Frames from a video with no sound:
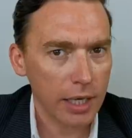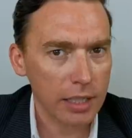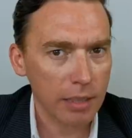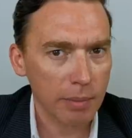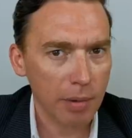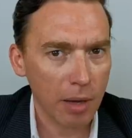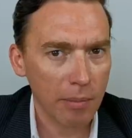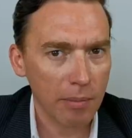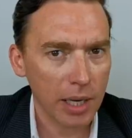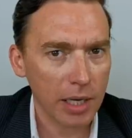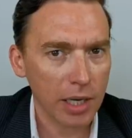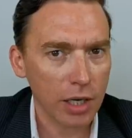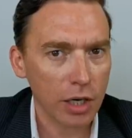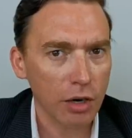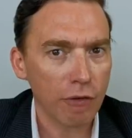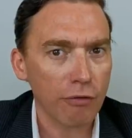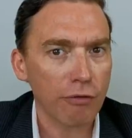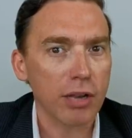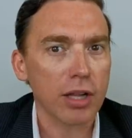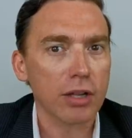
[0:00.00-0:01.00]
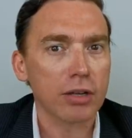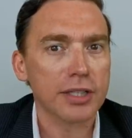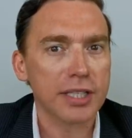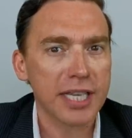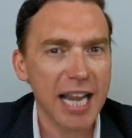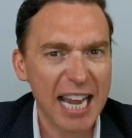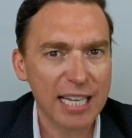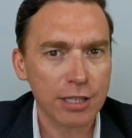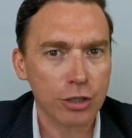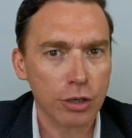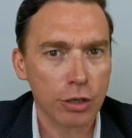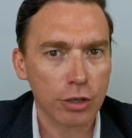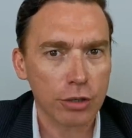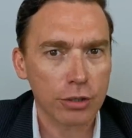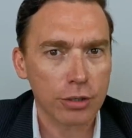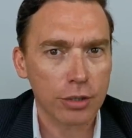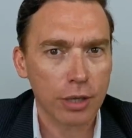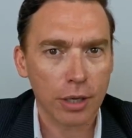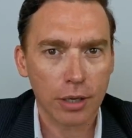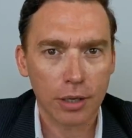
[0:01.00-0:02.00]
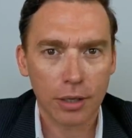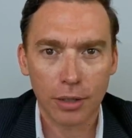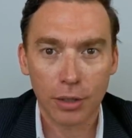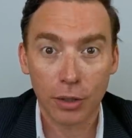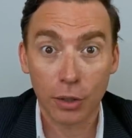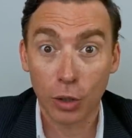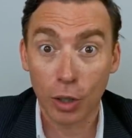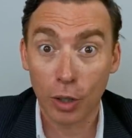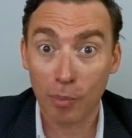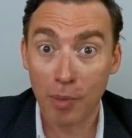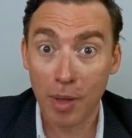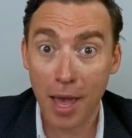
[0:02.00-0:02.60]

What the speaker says: It's about making your fellow dancers look